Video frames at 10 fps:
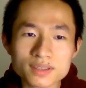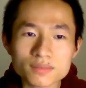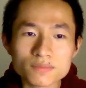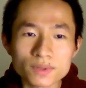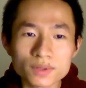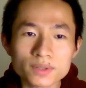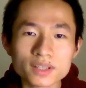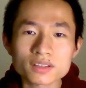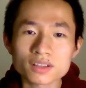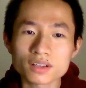week, we will
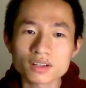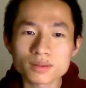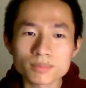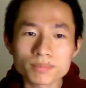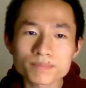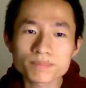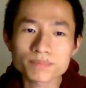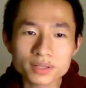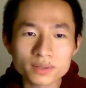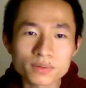get the
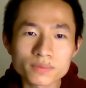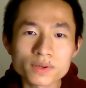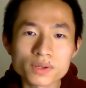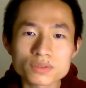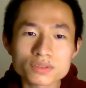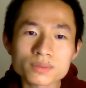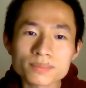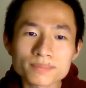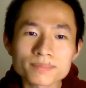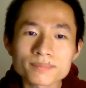peer reviews
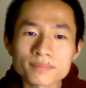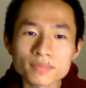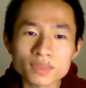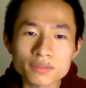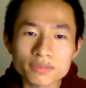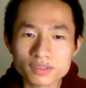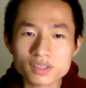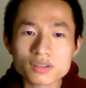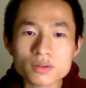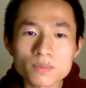for
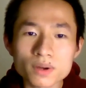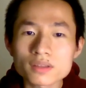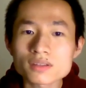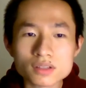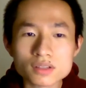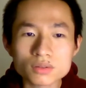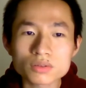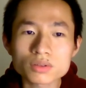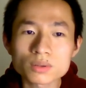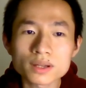section 1 and section
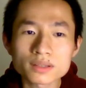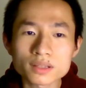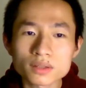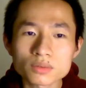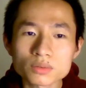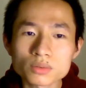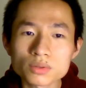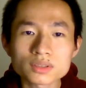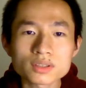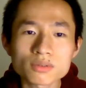2, and then
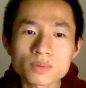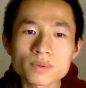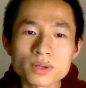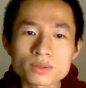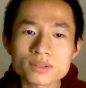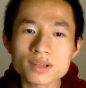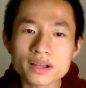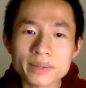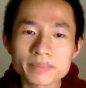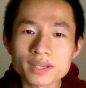read the reviews,
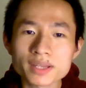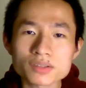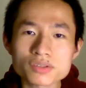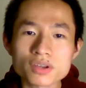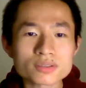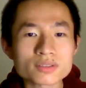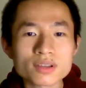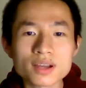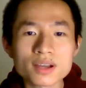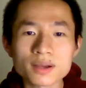update and change
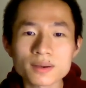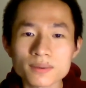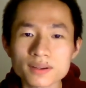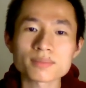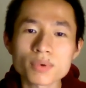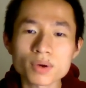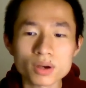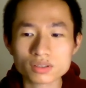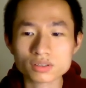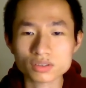our
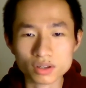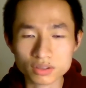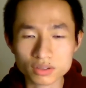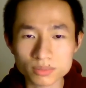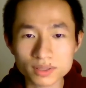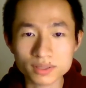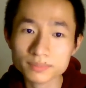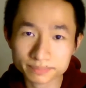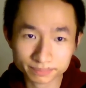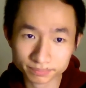project document.